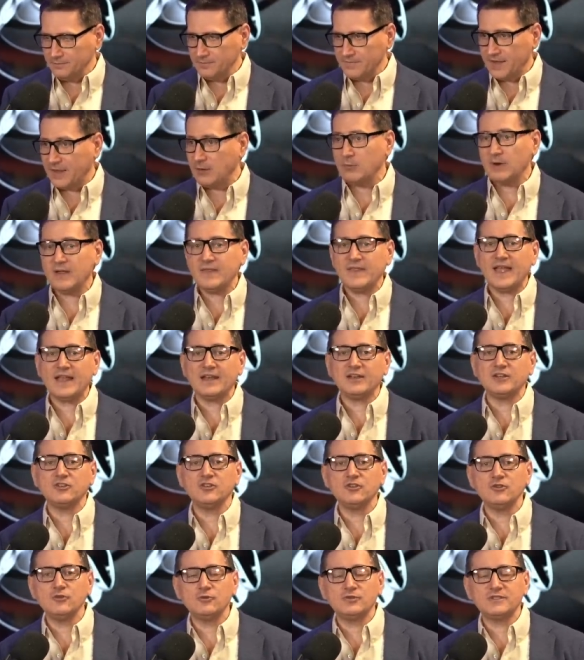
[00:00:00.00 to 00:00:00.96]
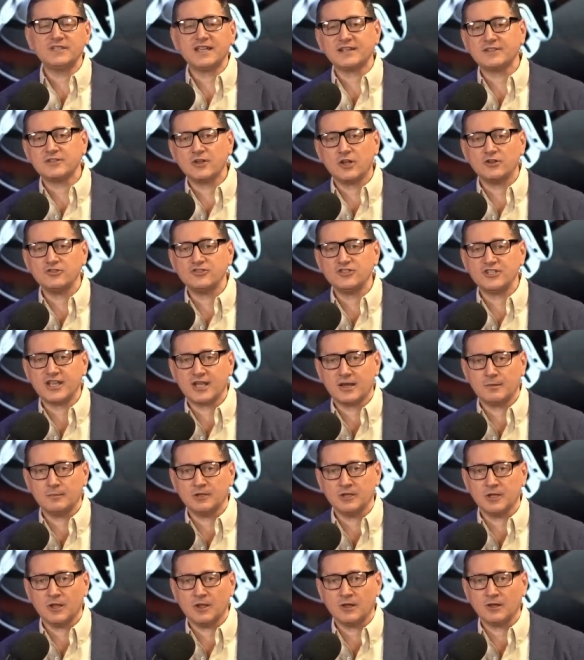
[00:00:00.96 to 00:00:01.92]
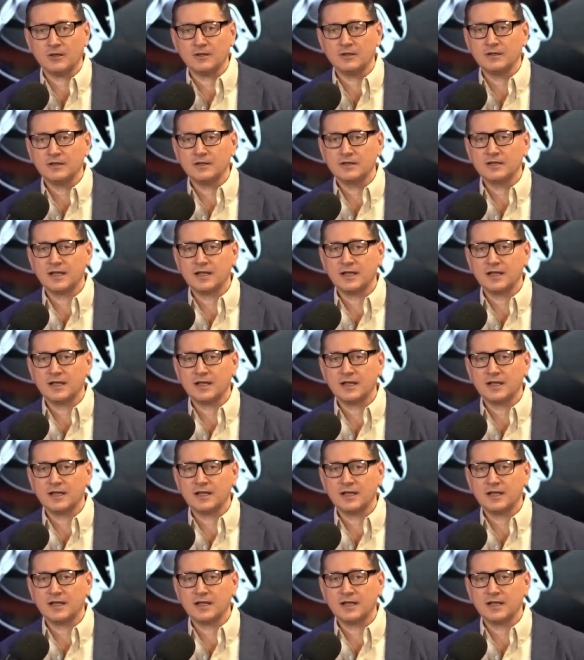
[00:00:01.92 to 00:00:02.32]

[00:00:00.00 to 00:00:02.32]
And when that new technology comes along,